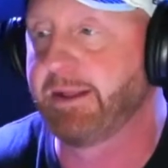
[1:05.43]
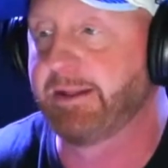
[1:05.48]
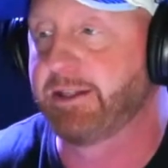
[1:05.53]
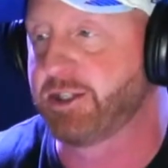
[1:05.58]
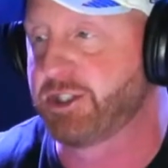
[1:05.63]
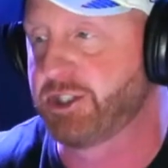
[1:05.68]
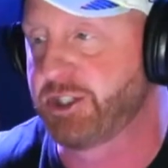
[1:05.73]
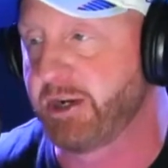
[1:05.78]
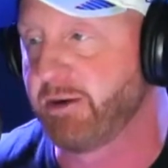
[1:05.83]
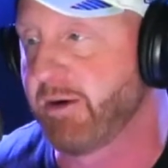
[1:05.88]

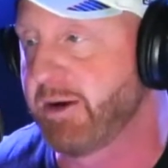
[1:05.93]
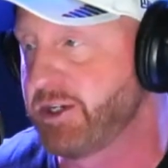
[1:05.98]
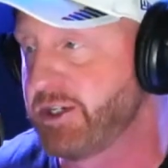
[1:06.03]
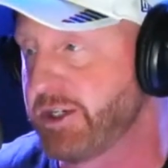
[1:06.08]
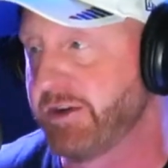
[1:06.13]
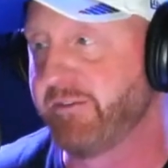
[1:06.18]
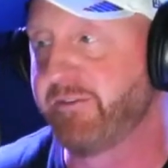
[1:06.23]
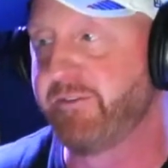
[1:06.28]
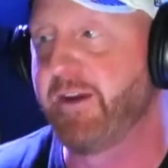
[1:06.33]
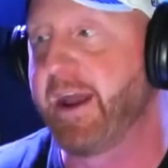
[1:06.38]
this
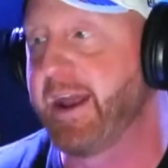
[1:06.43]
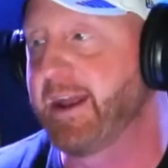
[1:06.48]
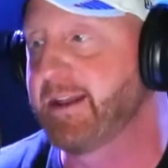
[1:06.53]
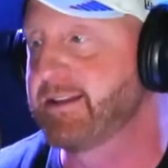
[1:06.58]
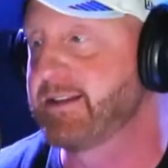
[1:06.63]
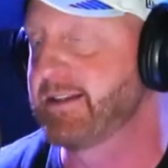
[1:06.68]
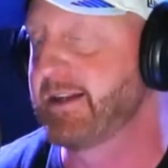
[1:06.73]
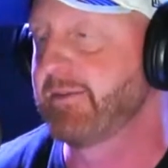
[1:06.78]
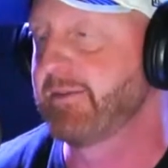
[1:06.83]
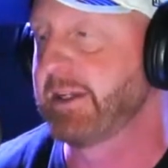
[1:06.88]
generation of
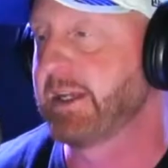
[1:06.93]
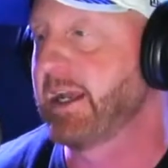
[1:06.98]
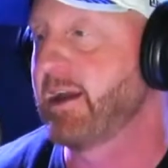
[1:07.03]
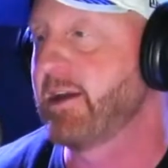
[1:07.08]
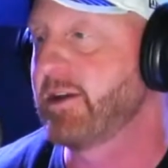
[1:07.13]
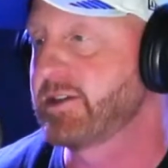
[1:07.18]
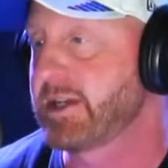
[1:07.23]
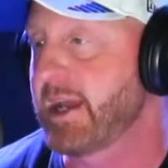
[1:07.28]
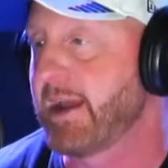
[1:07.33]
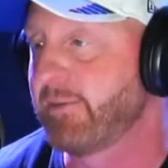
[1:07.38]
fans and everything
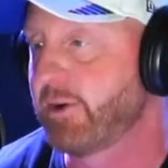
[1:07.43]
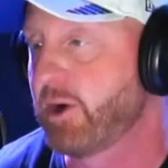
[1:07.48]
else. I've